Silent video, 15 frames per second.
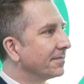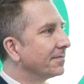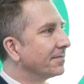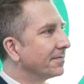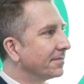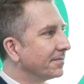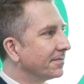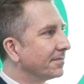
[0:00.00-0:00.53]

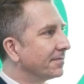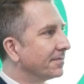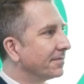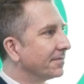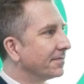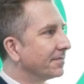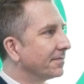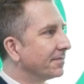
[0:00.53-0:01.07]

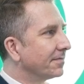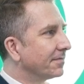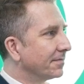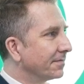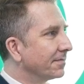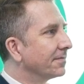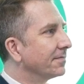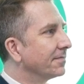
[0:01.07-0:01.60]

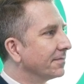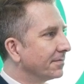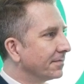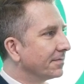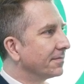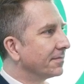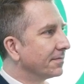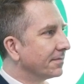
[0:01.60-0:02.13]

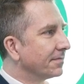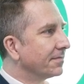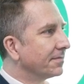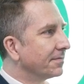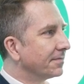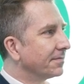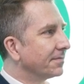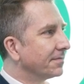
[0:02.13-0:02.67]

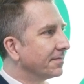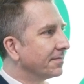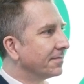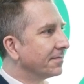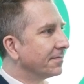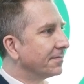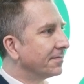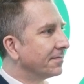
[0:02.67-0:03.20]

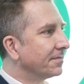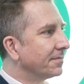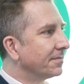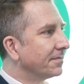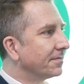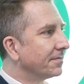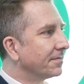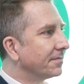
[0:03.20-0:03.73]

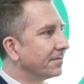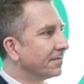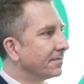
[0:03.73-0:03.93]
(silent)